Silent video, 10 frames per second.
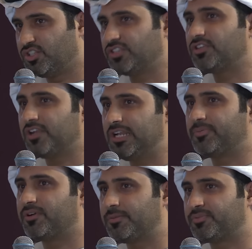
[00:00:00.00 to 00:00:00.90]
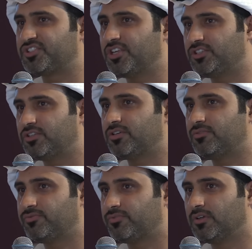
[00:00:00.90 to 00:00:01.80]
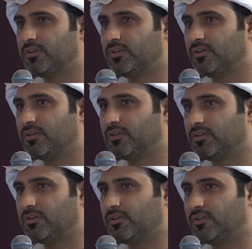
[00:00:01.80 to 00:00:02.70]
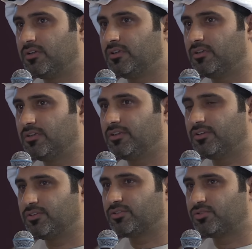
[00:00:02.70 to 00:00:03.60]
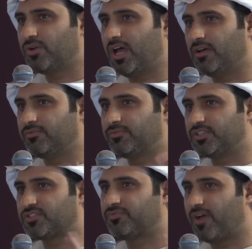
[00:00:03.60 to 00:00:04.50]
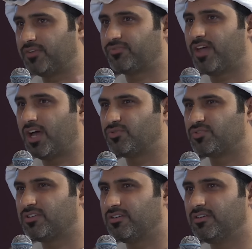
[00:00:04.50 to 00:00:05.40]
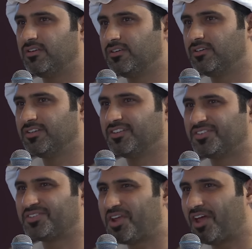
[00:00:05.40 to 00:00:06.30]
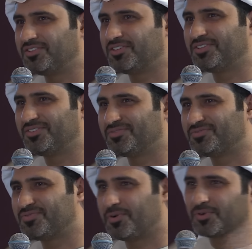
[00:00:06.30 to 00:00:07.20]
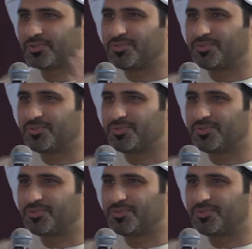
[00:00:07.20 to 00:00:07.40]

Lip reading: Is it really representative to have this 5,300 for